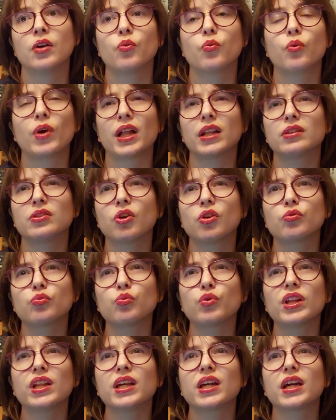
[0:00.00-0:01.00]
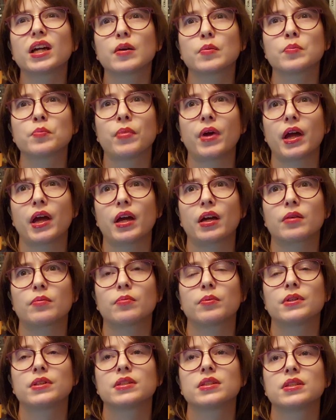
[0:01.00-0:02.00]
well, not really come back,
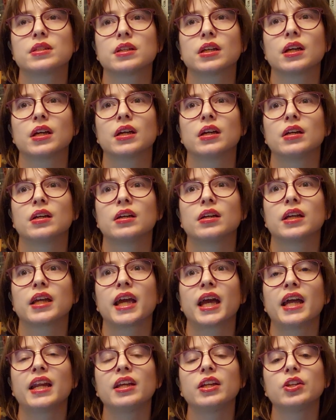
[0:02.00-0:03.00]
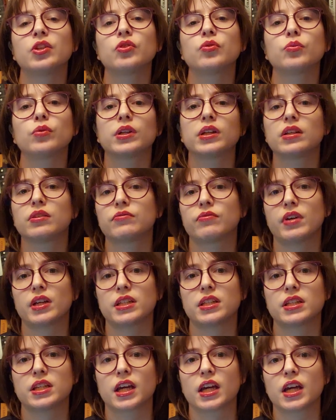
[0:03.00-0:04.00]
but get into an
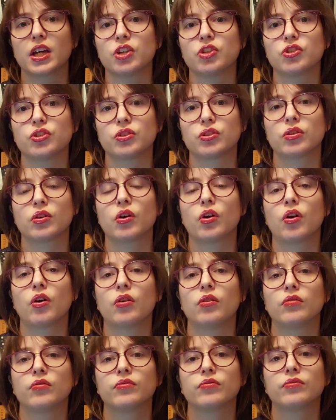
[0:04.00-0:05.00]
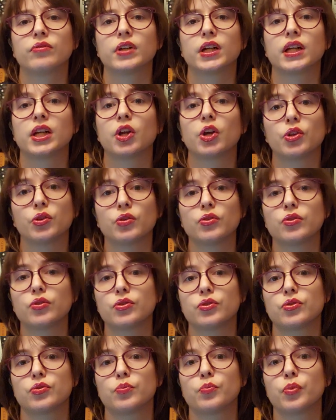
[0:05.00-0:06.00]
investigation of another
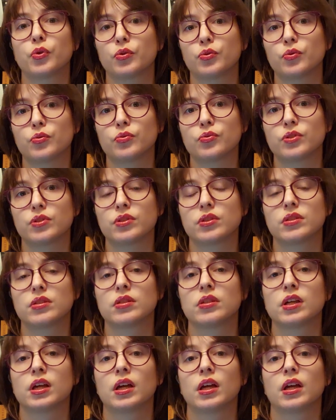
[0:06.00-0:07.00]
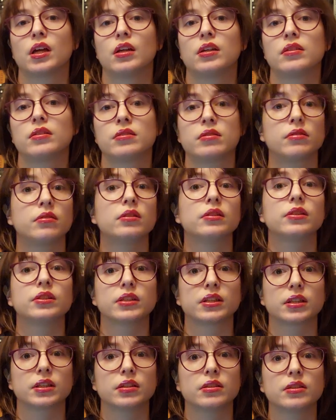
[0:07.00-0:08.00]
supposed
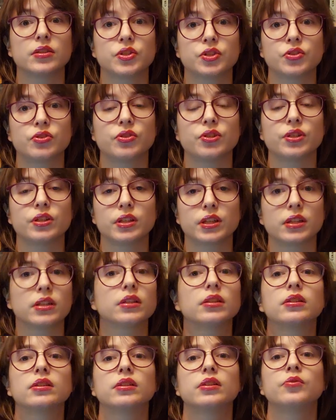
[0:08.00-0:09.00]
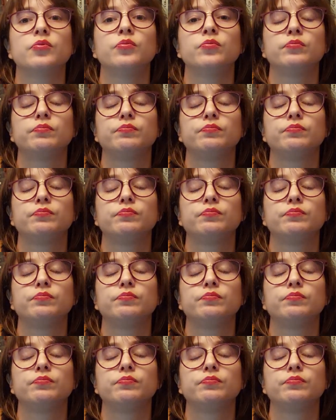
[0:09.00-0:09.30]
serial killer.